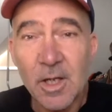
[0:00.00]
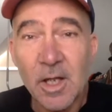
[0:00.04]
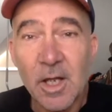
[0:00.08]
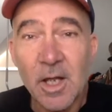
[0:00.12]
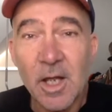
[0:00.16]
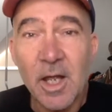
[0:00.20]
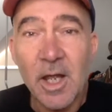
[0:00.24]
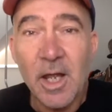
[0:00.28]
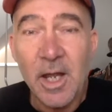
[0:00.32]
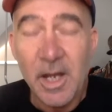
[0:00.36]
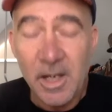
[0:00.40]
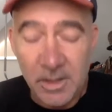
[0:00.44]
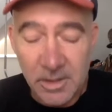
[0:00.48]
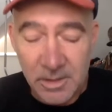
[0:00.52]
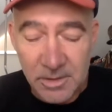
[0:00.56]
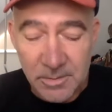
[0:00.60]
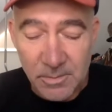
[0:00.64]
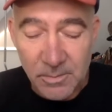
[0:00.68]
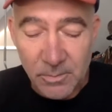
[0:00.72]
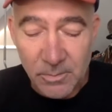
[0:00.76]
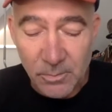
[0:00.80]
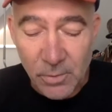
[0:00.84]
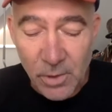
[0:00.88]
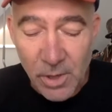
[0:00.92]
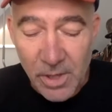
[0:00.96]
And
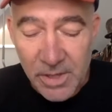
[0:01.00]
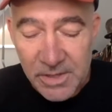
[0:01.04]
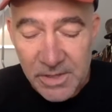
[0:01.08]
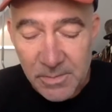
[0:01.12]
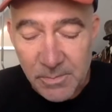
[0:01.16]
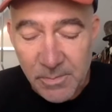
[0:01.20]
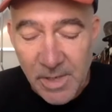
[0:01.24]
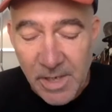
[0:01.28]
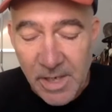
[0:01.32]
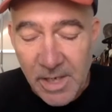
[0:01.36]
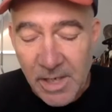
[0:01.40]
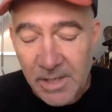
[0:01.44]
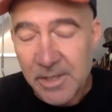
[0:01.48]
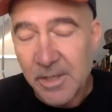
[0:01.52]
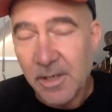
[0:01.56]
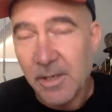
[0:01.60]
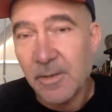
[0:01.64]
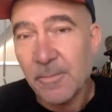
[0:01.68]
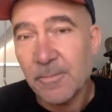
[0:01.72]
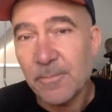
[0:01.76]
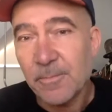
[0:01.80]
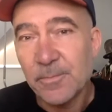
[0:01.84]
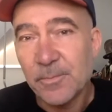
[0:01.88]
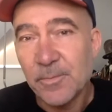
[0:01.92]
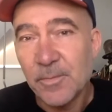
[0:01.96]
Bryce Barker,
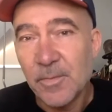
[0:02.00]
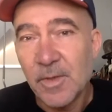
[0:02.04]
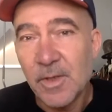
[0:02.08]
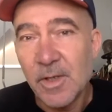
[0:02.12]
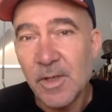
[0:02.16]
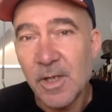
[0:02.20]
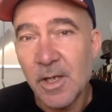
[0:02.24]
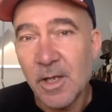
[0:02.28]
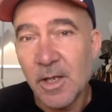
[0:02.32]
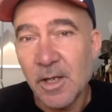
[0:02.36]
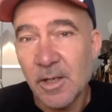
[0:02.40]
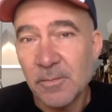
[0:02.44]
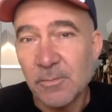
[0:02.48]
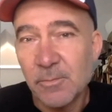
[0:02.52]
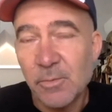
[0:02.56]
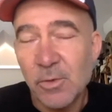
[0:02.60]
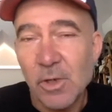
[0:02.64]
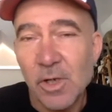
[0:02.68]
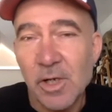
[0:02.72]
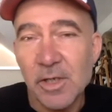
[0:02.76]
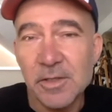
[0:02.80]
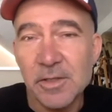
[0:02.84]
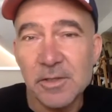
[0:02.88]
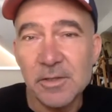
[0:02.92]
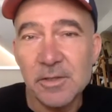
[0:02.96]
and
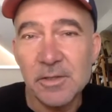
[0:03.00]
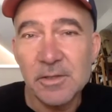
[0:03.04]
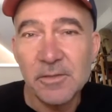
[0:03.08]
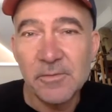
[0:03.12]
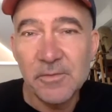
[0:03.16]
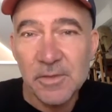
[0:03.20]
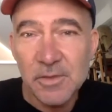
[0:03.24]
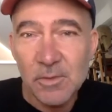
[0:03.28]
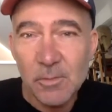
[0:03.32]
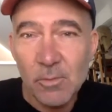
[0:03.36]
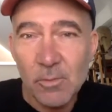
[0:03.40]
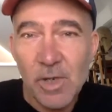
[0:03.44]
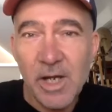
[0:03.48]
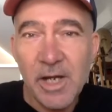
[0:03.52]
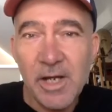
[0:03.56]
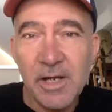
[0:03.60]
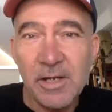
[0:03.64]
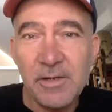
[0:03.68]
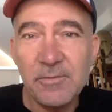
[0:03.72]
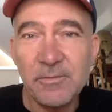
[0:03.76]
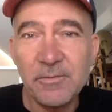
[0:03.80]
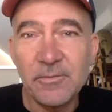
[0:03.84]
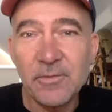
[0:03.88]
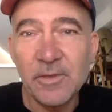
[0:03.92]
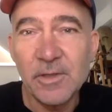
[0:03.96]
Bryce, give us a
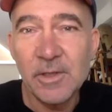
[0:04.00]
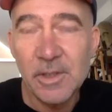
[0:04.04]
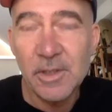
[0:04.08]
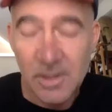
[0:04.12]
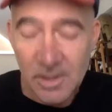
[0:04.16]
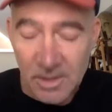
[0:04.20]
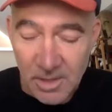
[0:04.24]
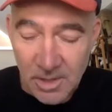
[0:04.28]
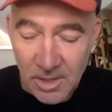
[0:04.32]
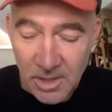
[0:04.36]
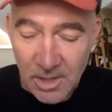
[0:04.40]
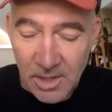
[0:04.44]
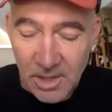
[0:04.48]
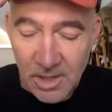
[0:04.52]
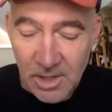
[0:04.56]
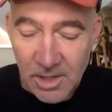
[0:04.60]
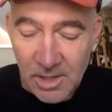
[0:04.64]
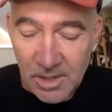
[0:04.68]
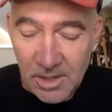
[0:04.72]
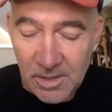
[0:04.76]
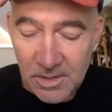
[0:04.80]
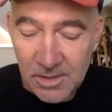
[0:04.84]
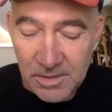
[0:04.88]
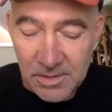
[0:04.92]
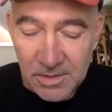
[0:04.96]
wave,
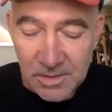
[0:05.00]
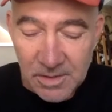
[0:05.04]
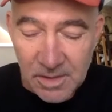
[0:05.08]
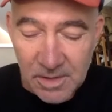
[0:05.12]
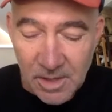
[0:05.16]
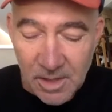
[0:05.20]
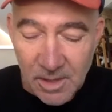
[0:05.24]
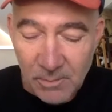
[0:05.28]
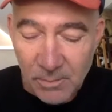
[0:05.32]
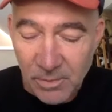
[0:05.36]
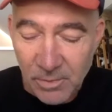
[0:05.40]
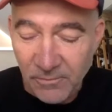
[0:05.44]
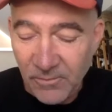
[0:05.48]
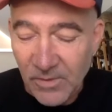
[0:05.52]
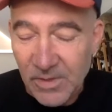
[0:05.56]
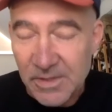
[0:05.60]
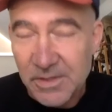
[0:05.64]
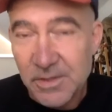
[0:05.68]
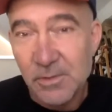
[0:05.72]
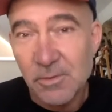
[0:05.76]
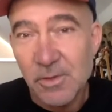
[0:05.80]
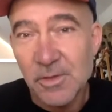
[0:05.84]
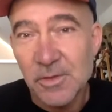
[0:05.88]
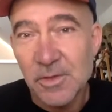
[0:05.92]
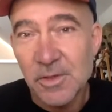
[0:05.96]
is a
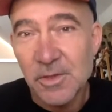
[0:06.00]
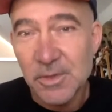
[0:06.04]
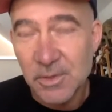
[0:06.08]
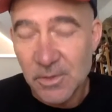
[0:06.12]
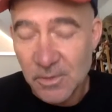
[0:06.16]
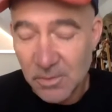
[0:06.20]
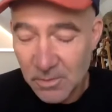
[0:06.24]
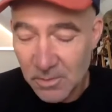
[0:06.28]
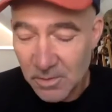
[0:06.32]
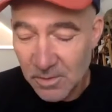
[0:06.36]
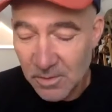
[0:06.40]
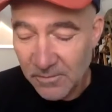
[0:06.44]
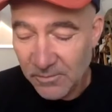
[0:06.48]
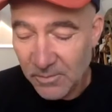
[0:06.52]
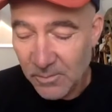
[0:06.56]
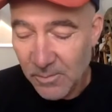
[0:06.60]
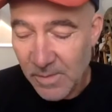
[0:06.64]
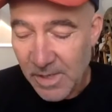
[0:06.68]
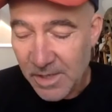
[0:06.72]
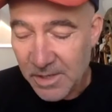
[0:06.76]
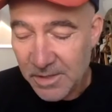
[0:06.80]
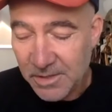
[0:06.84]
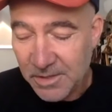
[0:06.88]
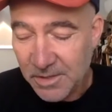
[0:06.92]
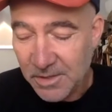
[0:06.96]
professor in the School of
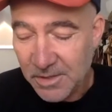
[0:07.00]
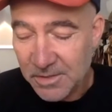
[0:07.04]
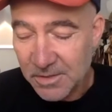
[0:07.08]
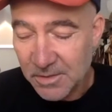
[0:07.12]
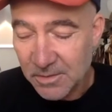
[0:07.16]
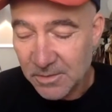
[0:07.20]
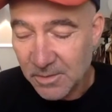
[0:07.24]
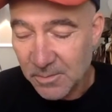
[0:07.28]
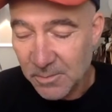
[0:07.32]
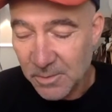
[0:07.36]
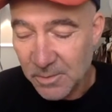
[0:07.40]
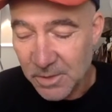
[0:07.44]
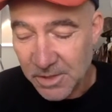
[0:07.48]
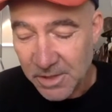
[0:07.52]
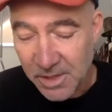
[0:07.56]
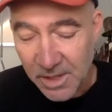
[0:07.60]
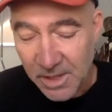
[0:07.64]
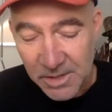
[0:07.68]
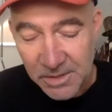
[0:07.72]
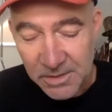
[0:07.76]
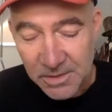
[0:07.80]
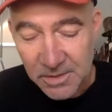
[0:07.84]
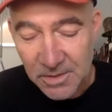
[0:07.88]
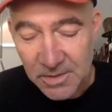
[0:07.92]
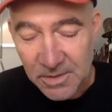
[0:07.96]
Humanities and
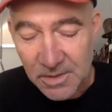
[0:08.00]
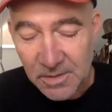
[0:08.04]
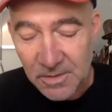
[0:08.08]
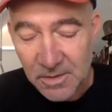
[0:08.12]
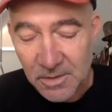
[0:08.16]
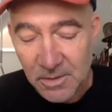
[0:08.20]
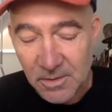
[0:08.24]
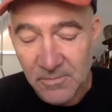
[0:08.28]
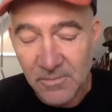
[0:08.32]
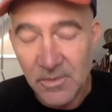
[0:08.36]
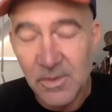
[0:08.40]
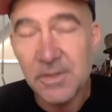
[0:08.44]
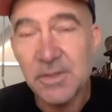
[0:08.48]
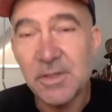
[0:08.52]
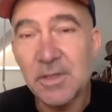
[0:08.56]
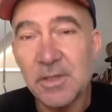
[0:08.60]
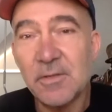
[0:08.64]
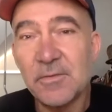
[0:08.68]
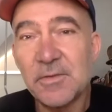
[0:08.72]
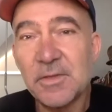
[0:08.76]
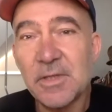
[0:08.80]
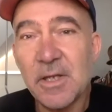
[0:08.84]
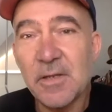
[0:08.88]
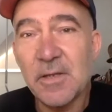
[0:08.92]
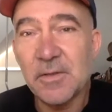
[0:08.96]
Communications at the University
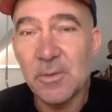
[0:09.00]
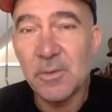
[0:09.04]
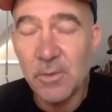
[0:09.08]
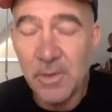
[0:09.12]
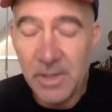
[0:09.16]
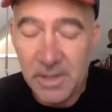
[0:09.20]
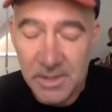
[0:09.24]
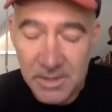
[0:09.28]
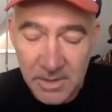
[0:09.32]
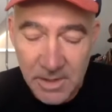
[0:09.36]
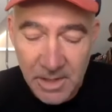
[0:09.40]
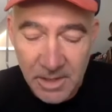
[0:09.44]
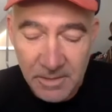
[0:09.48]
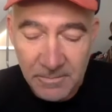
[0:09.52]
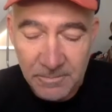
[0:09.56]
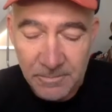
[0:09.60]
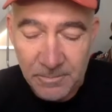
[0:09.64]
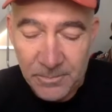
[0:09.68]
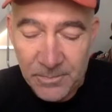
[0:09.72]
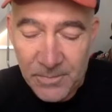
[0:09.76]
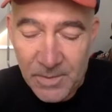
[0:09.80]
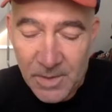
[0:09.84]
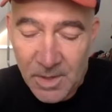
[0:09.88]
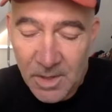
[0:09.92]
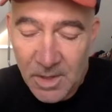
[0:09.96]
of Southern Queensland.
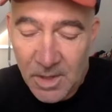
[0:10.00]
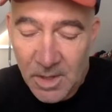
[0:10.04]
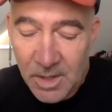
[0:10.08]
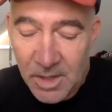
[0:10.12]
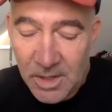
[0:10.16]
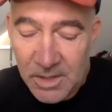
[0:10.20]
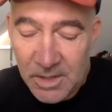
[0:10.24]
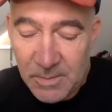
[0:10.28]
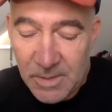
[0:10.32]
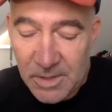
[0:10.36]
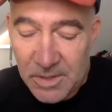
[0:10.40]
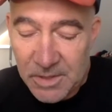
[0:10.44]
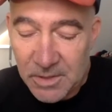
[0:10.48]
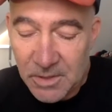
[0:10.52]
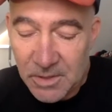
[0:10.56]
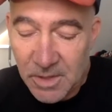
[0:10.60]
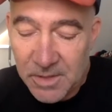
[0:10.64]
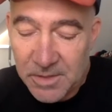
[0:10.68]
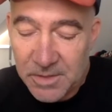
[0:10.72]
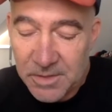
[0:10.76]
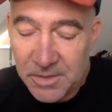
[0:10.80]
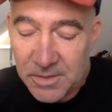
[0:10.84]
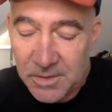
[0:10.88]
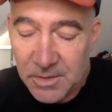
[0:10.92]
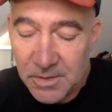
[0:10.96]
He
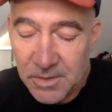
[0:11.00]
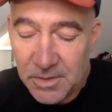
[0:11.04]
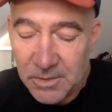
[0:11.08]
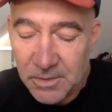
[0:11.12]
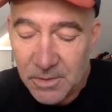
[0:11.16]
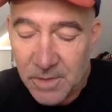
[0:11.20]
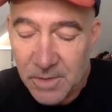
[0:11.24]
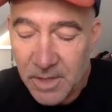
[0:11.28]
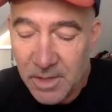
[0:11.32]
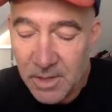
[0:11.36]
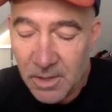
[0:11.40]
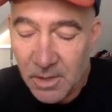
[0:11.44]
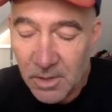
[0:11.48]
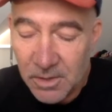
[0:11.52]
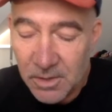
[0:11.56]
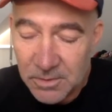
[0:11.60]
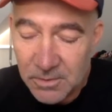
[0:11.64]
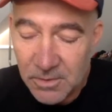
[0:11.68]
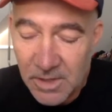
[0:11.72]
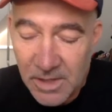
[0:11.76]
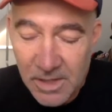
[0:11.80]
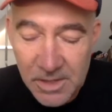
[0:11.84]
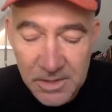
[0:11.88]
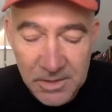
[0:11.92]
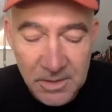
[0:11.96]
specialises in
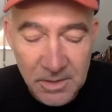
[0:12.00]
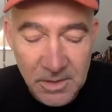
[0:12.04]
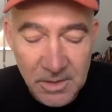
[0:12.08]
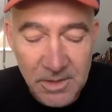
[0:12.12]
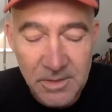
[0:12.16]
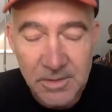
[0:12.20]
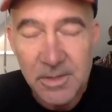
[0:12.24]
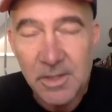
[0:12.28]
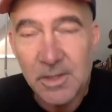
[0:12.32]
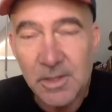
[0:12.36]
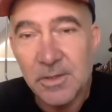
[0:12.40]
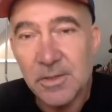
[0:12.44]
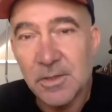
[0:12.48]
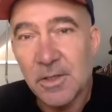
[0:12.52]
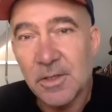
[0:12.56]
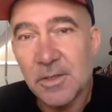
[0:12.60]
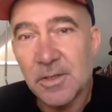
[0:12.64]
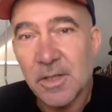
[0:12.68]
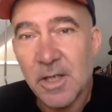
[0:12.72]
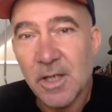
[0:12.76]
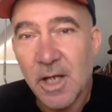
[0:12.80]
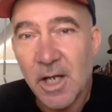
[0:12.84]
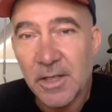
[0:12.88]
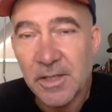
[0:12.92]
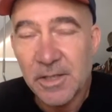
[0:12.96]
Australasian Indigenous
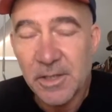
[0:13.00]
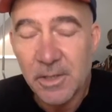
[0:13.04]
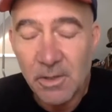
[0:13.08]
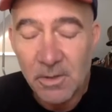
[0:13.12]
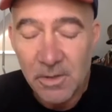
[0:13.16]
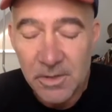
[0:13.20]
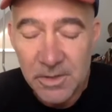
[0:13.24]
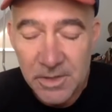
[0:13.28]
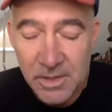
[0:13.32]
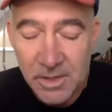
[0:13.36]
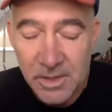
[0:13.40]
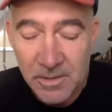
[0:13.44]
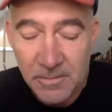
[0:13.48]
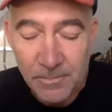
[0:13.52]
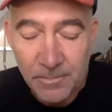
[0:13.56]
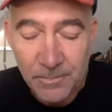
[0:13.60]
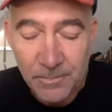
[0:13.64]
archaeology,